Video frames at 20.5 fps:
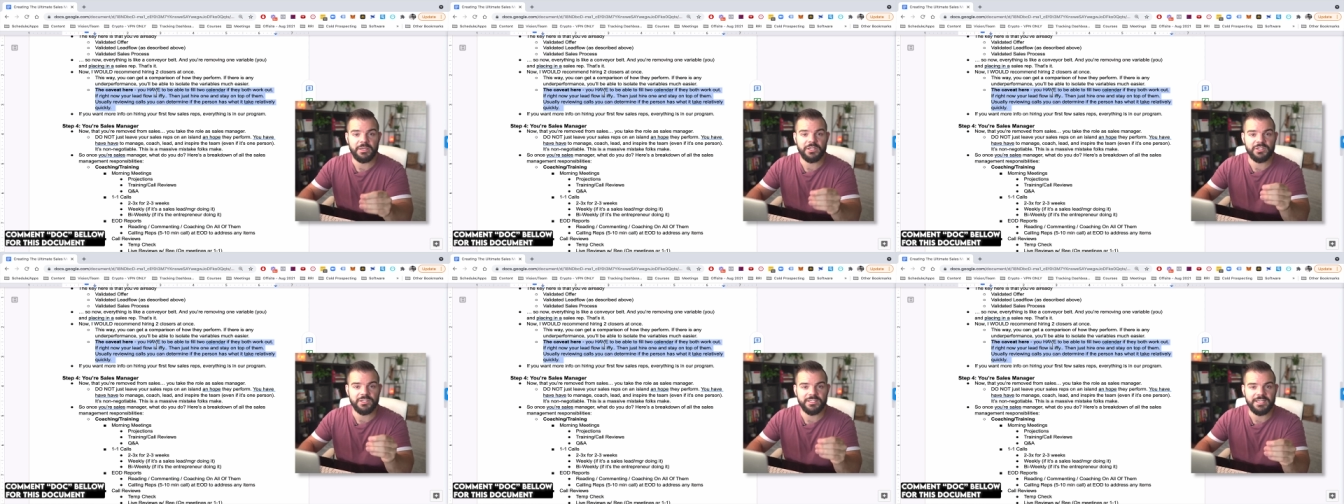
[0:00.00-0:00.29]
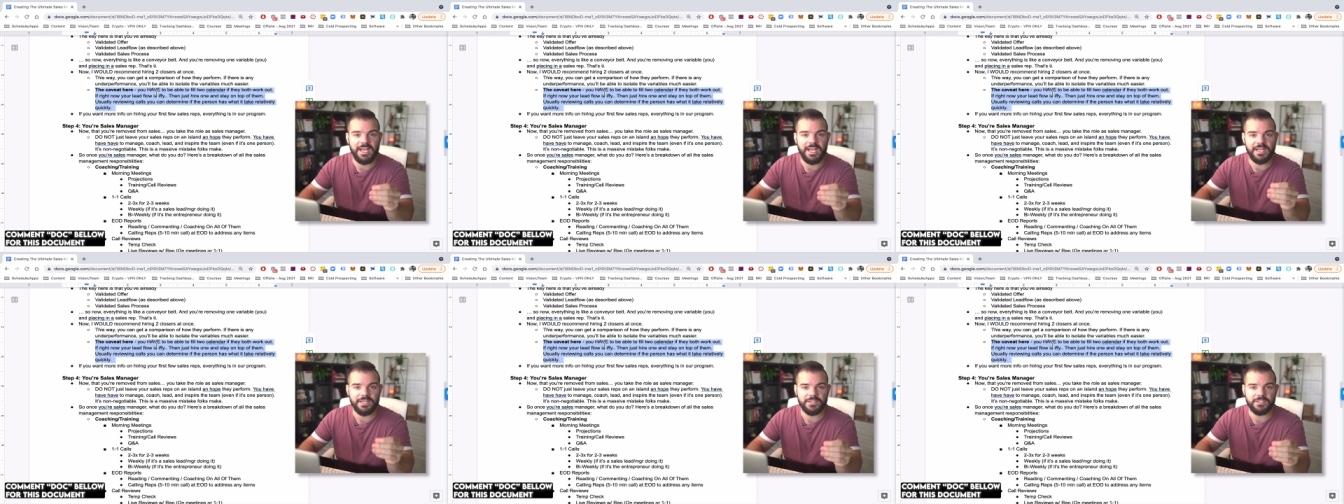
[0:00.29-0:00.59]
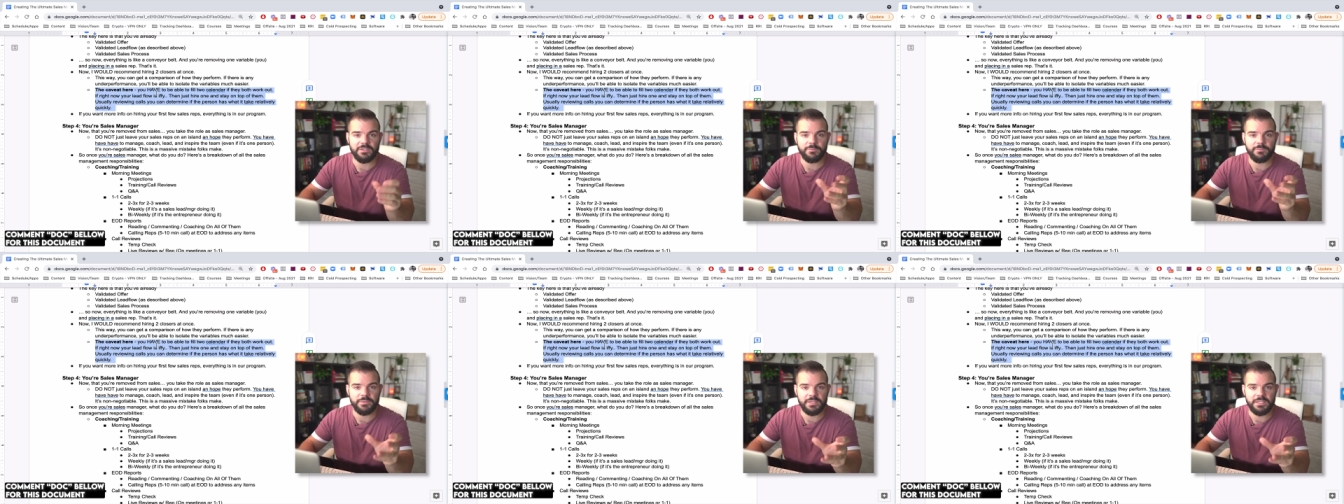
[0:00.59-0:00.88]
It just has
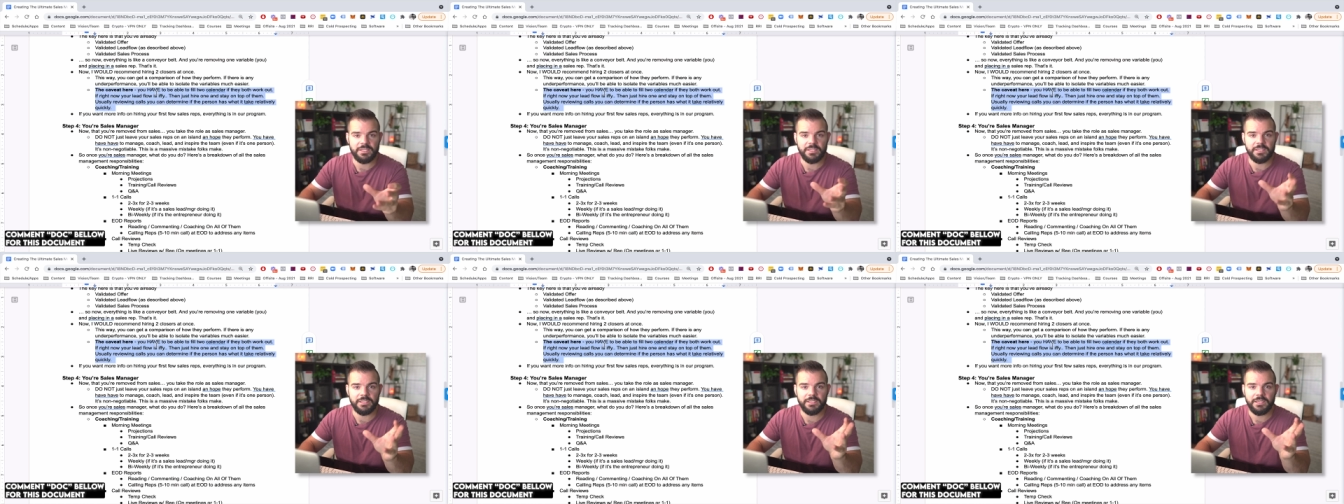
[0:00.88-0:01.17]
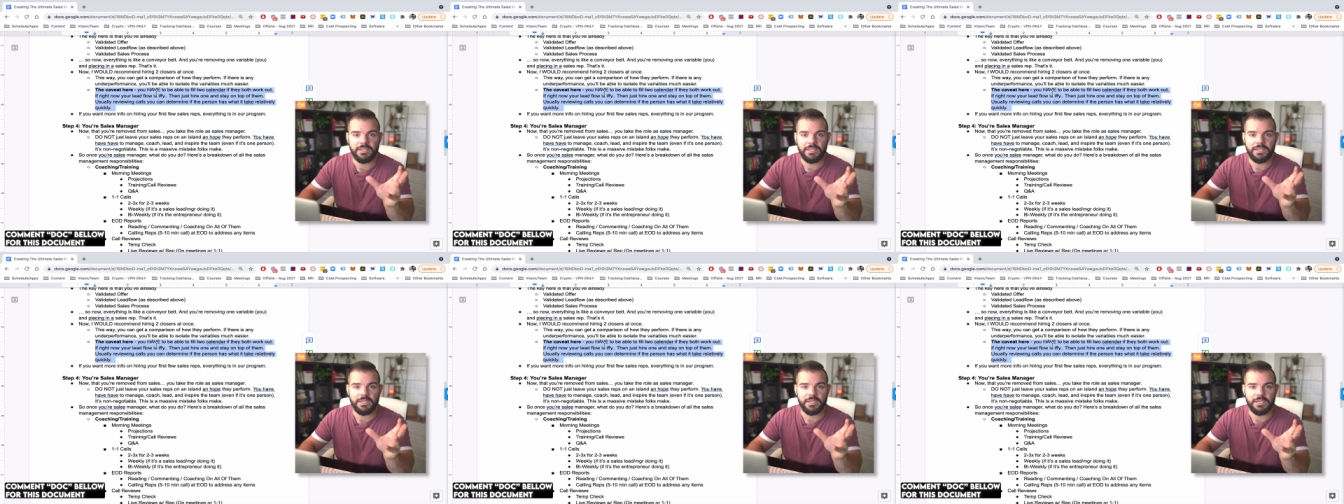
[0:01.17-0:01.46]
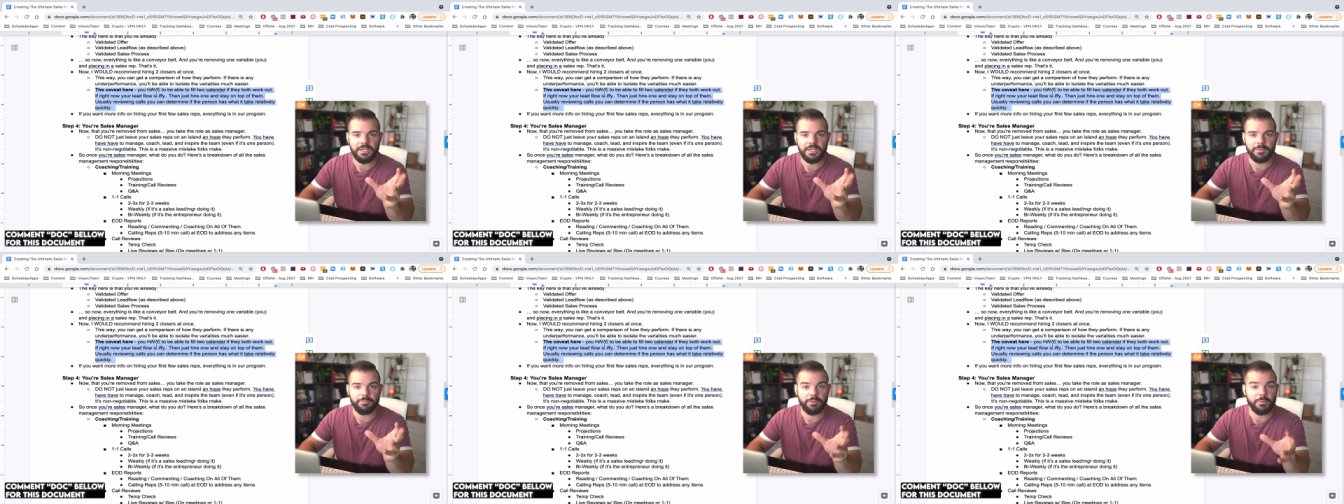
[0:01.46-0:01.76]
to be
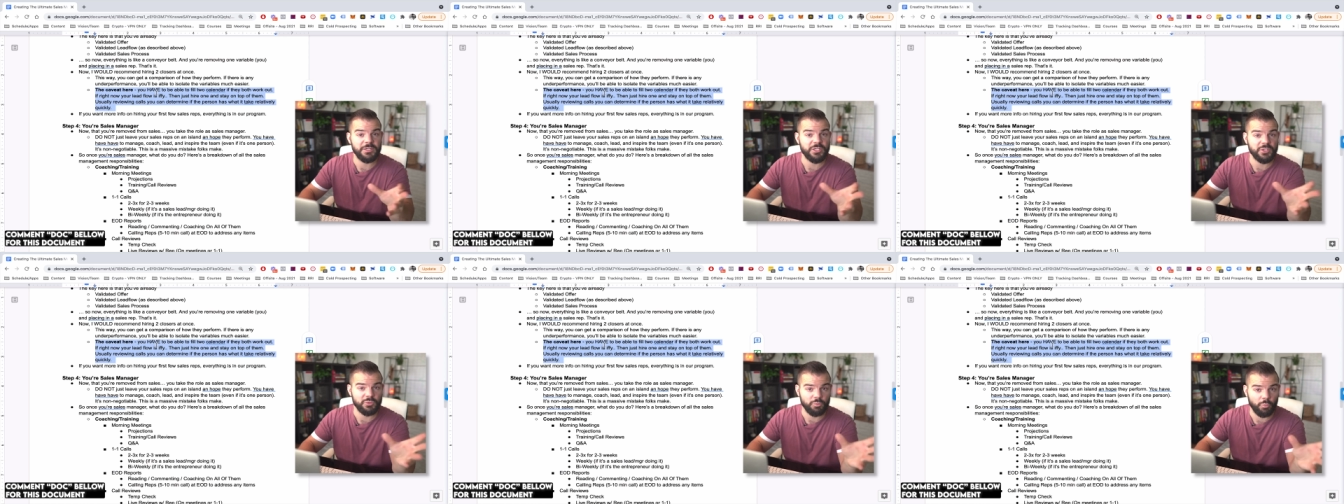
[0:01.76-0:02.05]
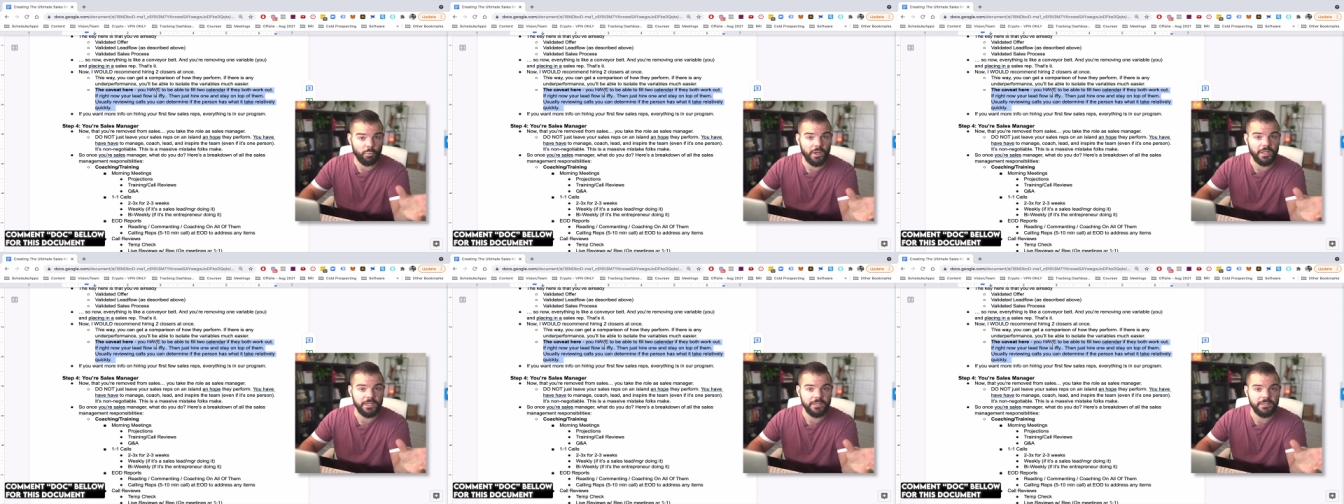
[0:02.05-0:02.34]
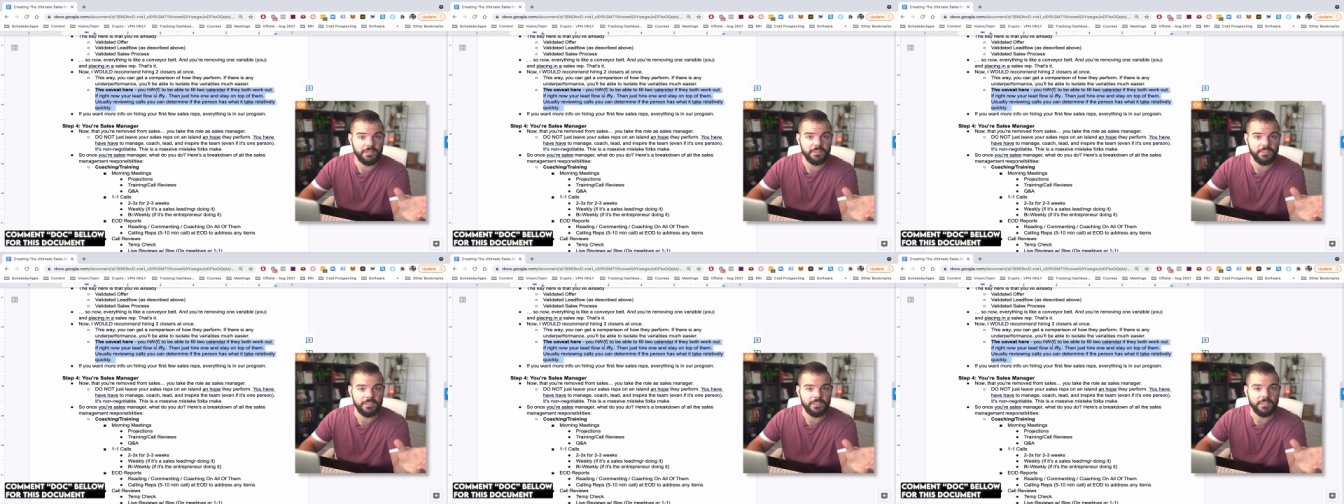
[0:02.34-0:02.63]
uh, probably just
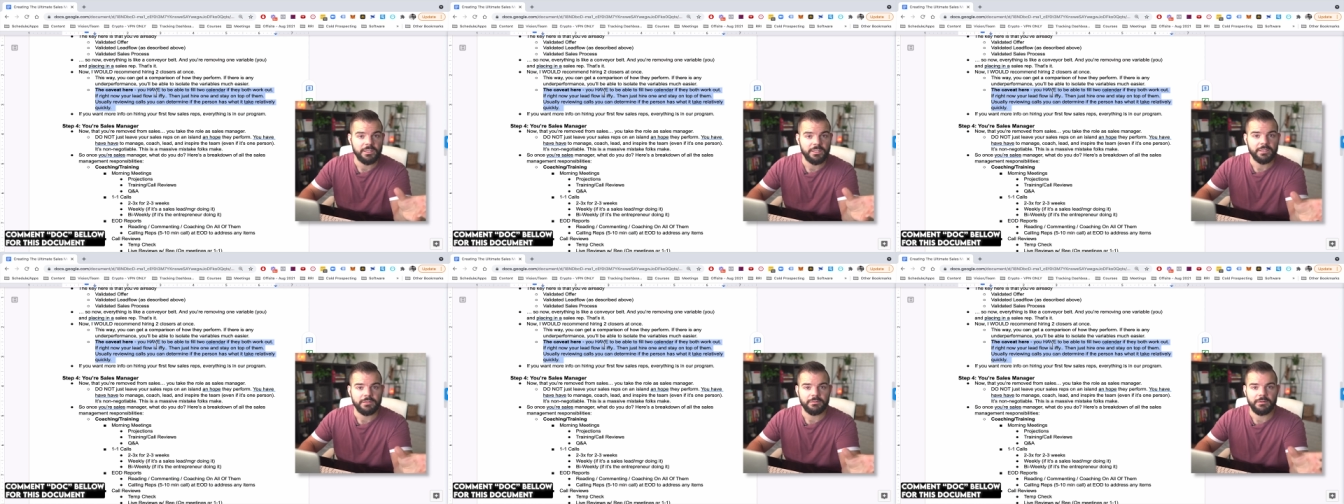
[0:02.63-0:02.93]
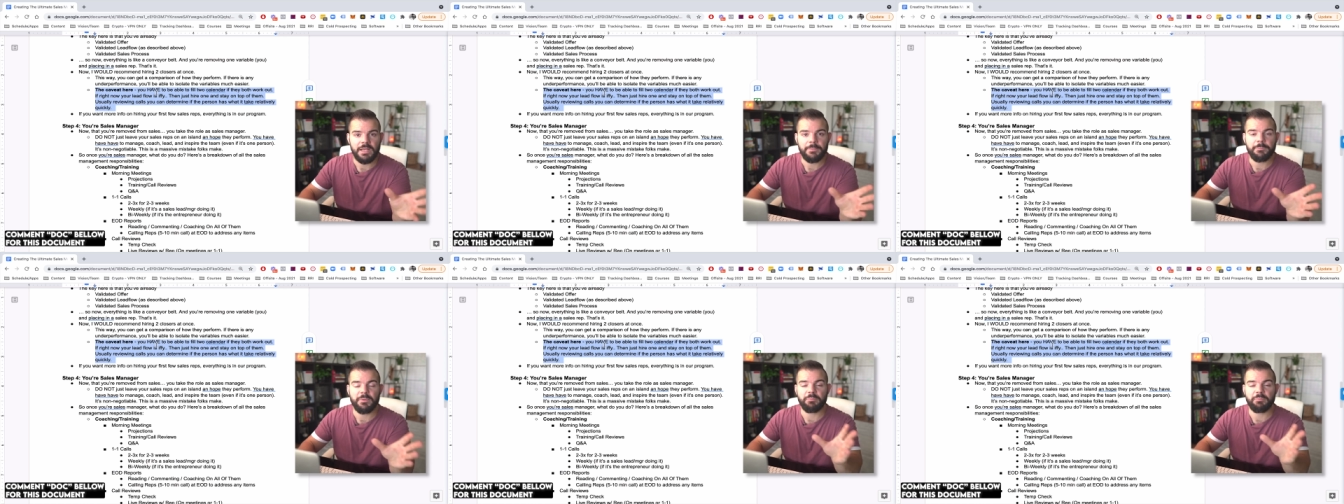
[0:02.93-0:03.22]
one, right?